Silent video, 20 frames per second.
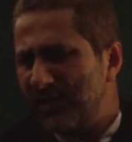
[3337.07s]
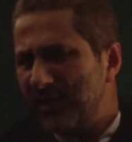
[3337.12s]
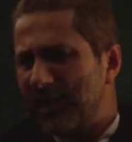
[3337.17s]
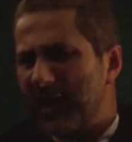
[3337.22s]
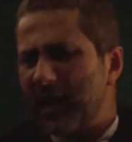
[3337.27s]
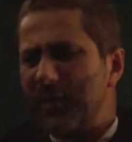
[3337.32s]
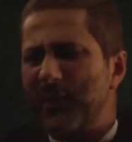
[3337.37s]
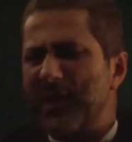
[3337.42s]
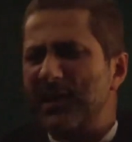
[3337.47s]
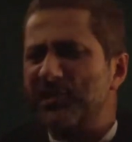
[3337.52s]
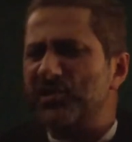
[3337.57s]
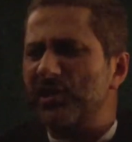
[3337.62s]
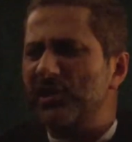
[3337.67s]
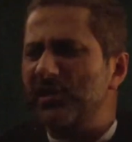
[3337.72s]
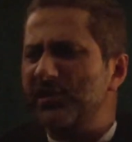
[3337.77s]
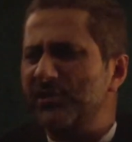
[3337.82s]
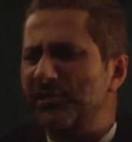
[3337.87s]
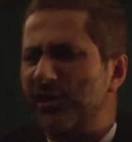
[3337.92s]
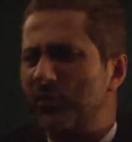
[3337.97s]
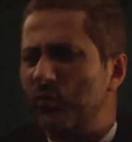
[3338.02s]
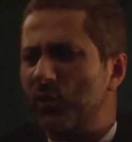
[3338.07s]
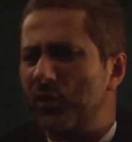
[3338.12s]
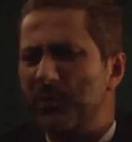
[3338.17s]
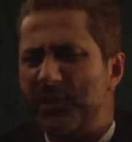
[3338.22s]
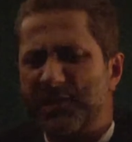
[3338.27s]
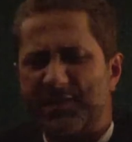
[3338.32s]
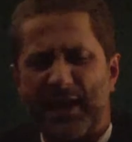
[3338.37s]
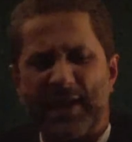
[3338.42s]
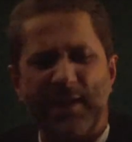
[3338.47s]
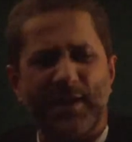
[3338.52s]
and my children will
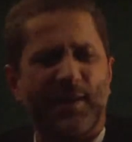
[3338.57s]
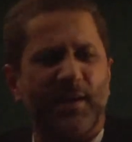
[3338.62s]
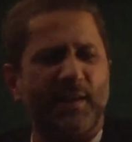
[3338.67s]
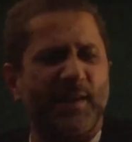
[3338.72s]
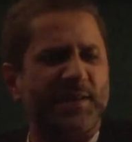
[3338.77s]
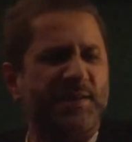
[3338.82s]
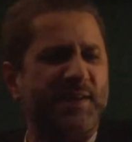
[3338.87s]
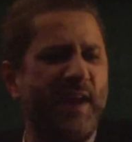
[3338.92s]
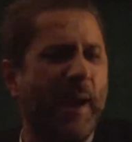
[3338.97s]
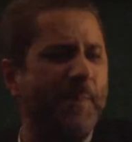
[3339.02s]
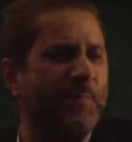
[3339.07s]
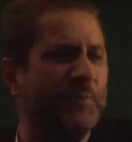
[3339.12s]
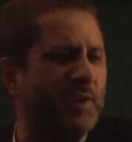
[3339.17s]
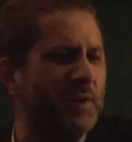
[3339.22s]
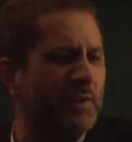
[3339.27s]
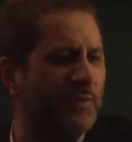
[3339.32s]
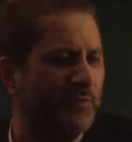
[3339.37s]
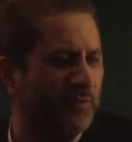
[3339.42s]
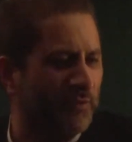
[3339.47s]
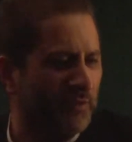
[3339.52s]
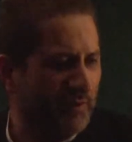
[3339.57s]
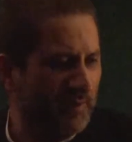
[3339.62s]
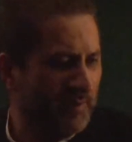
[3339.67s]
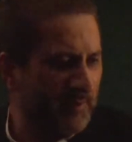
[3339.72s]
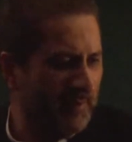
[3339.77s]
be taken as captive.